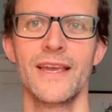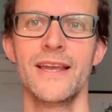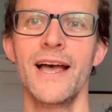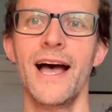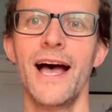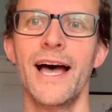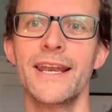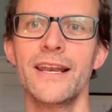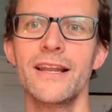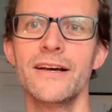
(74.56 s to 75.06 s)

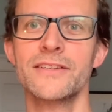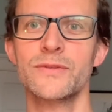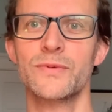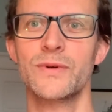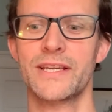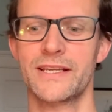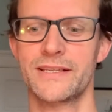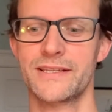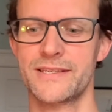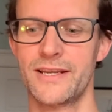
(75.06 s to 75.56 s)
And last
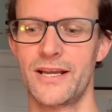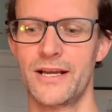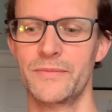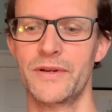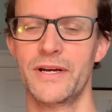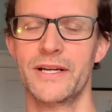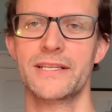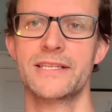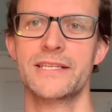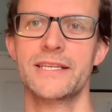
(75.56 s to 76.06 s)
week in Psalm
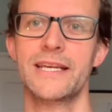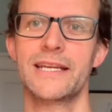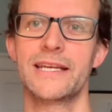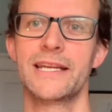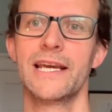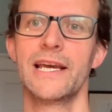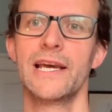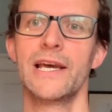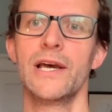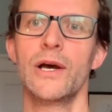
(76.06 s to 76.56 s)
19,
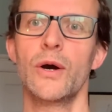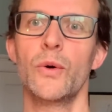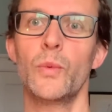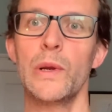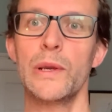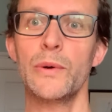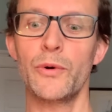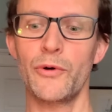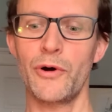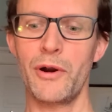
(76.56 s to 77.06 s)

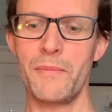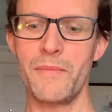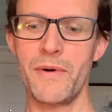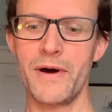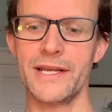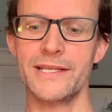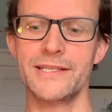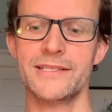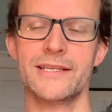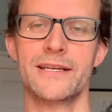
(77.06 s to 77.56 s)
we were
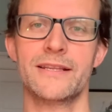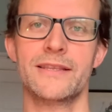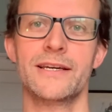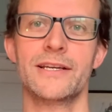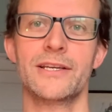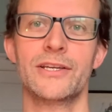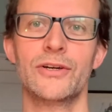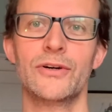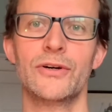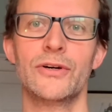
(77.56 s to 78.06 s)
reminded
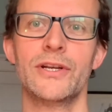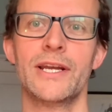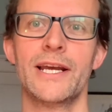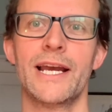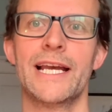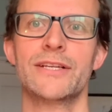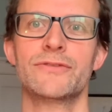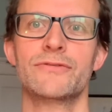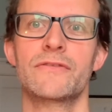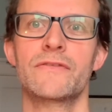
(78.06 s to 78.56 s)
that God
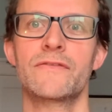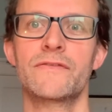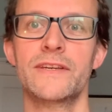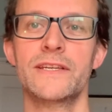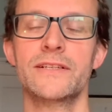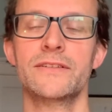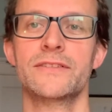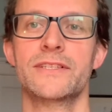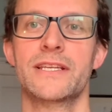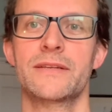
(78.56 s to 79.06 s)
has
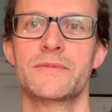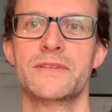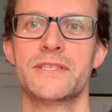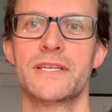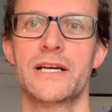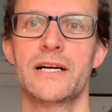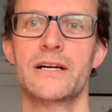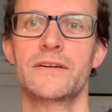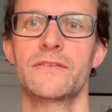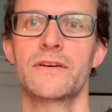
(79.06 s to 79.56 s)
revealed
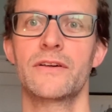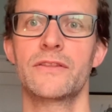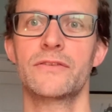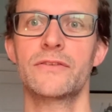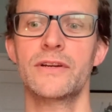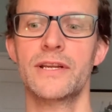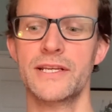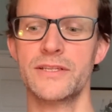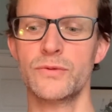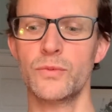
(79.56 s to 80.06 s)
himself
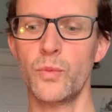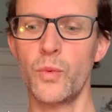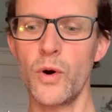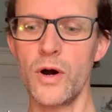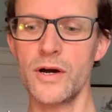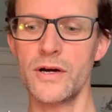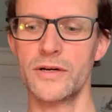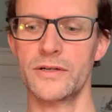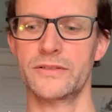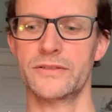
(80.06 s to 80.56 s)
through his
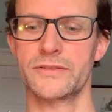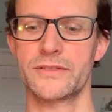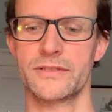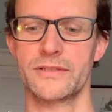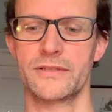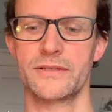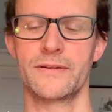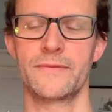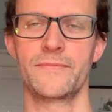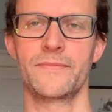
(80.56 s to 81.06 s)
world.
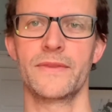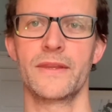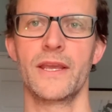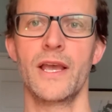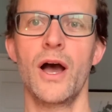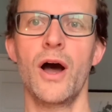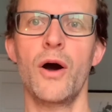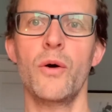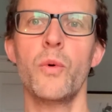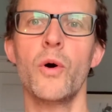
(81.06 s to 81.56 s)

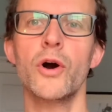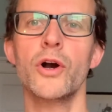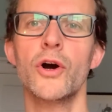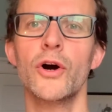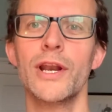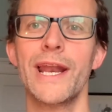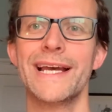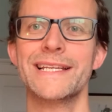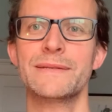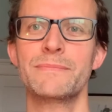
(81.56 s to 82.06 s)
What
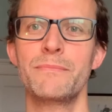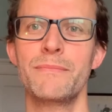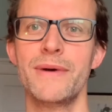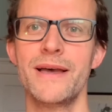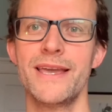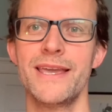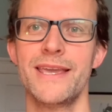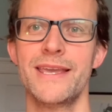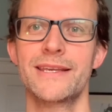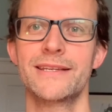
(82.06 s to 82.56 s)
God has
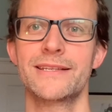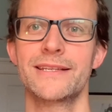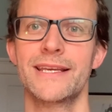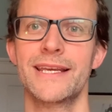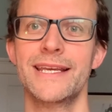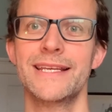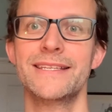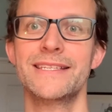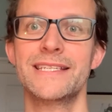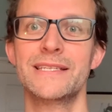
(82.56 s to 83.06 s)
made
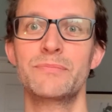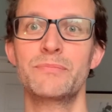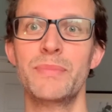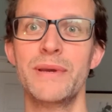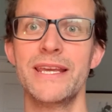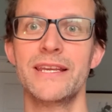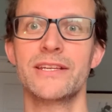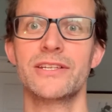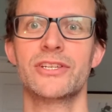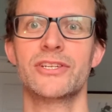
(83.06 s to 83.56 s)
is
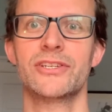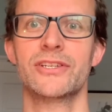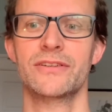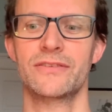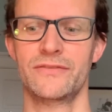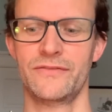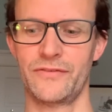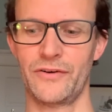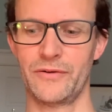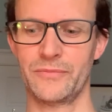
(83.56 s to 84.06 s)
speech
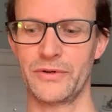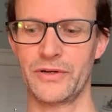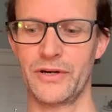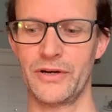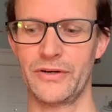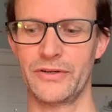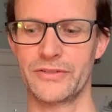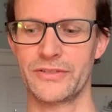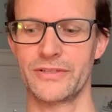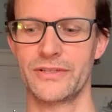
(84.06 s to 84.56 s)
from
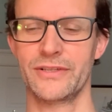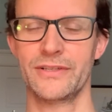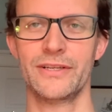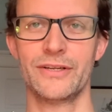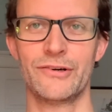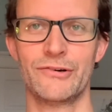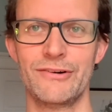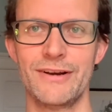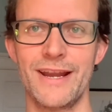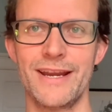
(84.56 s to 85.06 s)
God, the
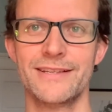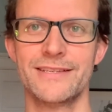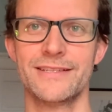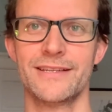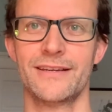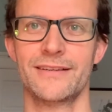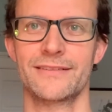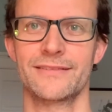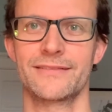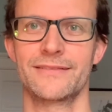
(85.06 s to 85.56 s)

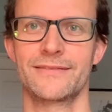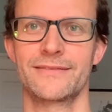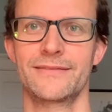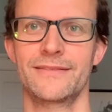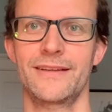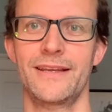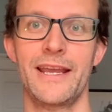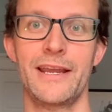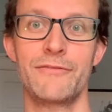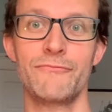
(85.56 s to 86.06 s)
Creator.
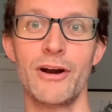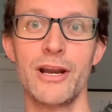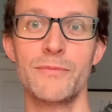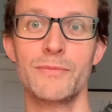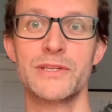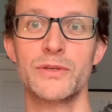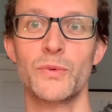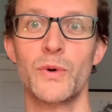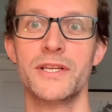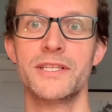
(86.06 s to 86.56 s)
In
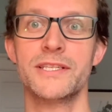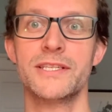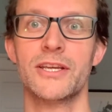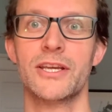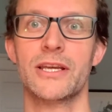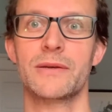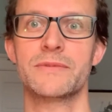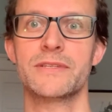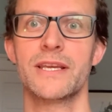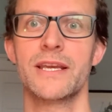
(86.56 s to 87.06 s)
Romans 1
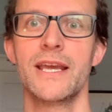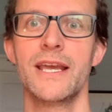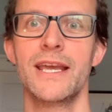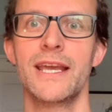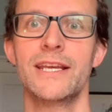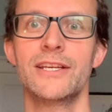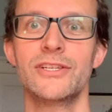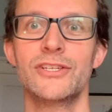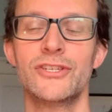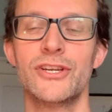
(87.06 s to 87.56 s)
terms,
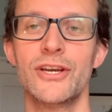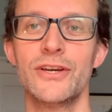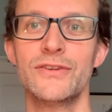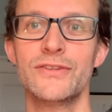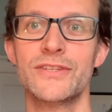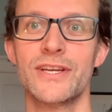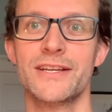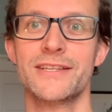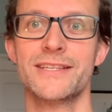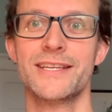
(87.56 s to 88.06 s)
it
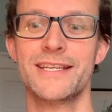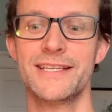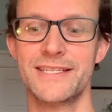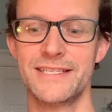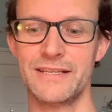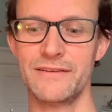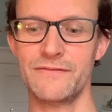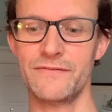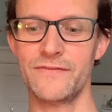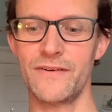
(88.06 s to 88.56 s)
shows us his
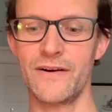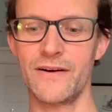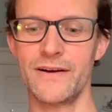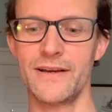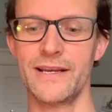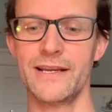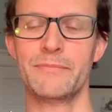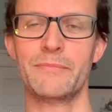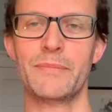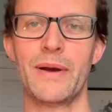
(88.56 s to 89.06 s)

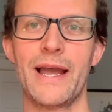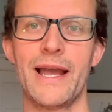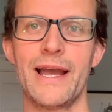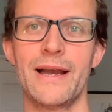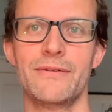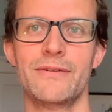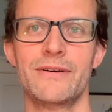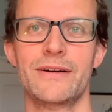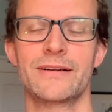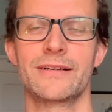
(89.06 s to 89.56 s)
divine
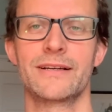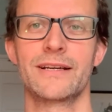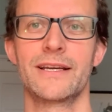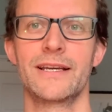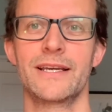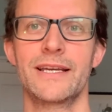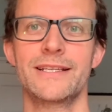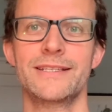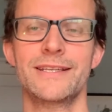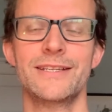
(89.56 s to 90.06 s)
power,
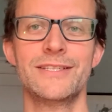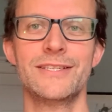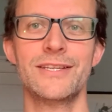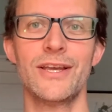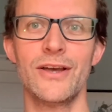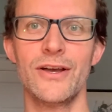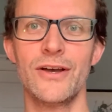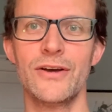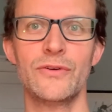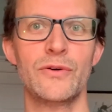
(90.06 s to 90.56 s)
his
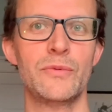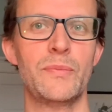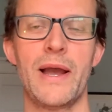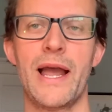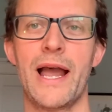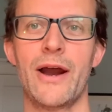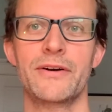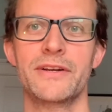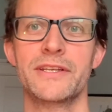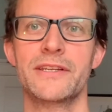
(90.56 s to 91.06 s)
eternal
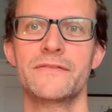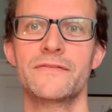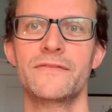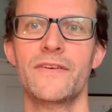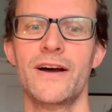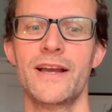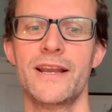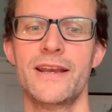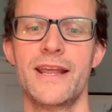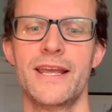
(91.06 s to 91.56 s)
power and
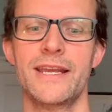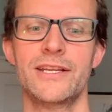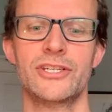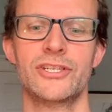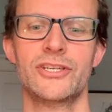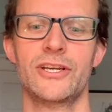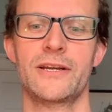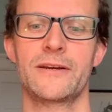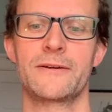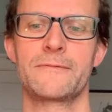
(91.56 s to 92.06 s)
divine
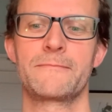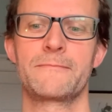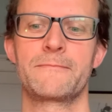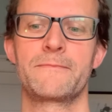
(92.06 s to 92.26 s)
nature.